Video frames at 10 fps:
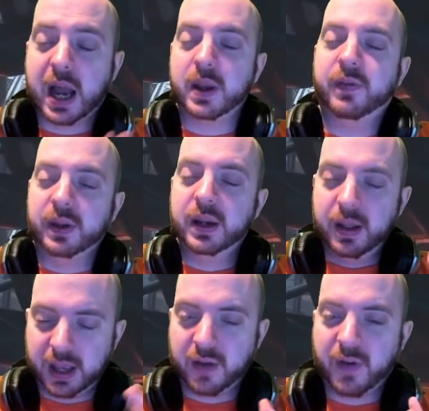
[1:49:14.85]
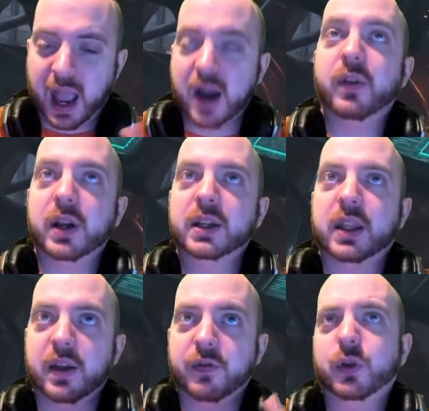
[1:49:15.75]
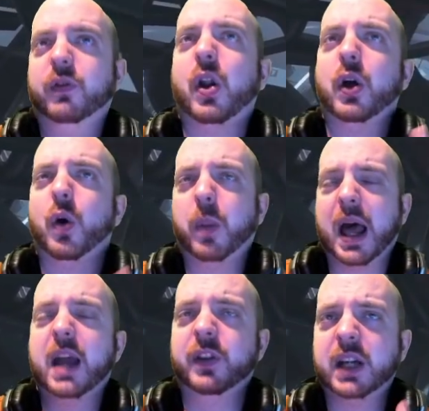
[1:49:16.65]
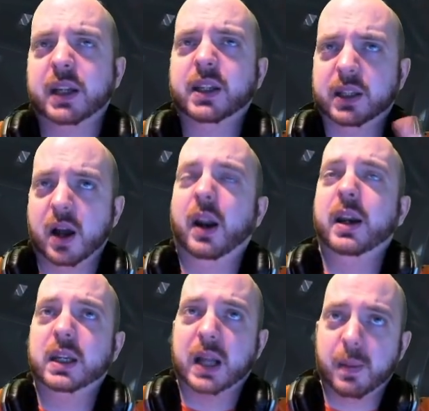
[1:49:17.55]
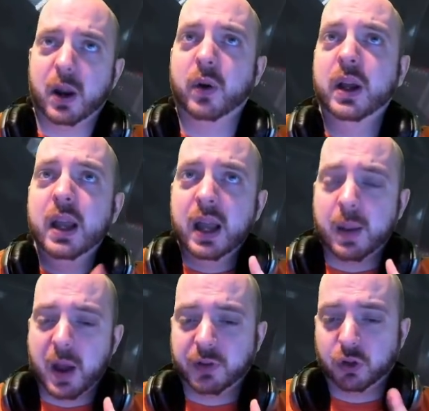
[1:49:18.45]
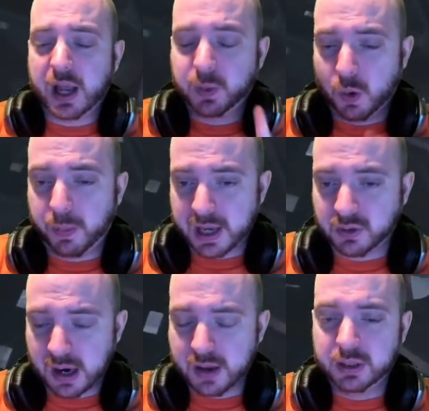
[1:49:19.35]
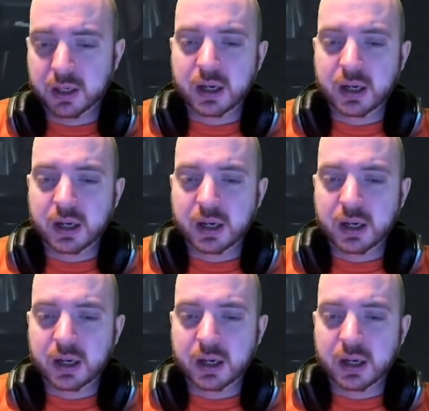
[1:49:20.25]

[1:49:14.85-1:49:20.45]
even they have areas that they've sort of like got planned for Genesis Starliners to come along and be able to transport players around.